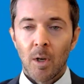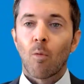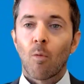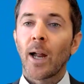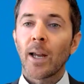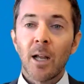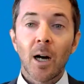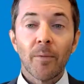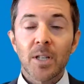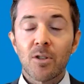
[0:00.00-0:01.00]
Right
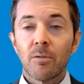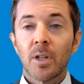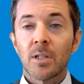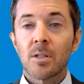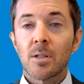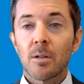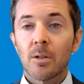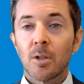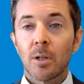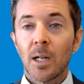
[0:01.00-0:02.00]
now, there's
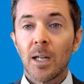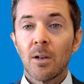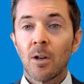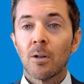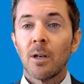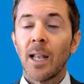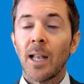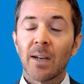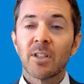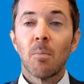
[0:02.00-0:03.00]
certainly no
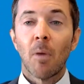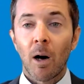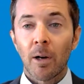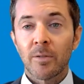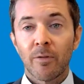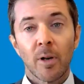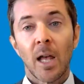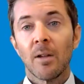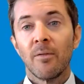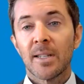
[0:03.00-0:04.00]
lack of demand for
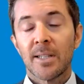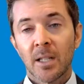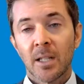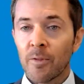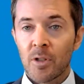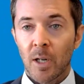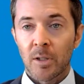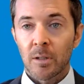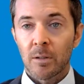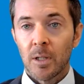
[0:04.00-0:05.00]
investing in
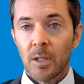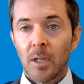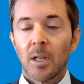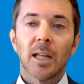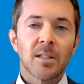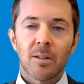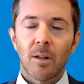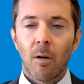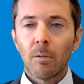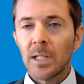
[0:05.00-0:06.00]
infrastructure. Yes,
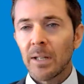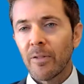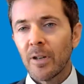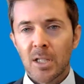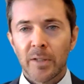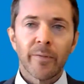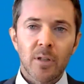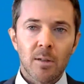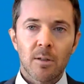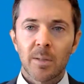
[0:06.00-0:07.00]
the whole definition of
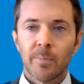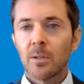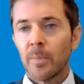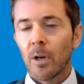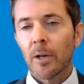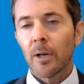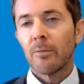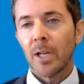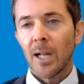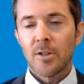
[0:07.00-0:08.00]
infrastructure is a bit odd in
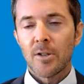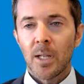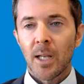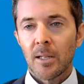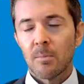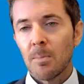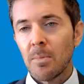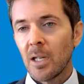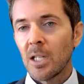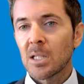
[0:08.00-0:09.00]
Regulation 28, and maybe
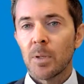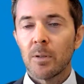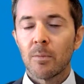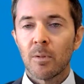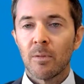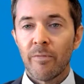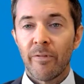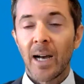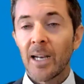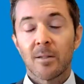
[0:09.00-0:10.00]
that needs to be
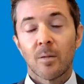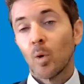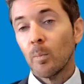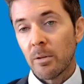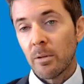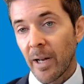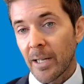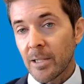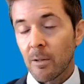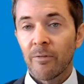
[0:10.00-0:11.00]
revised and will be
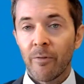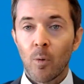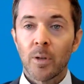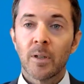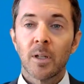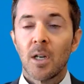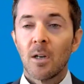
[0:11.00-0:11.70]
revised going forward.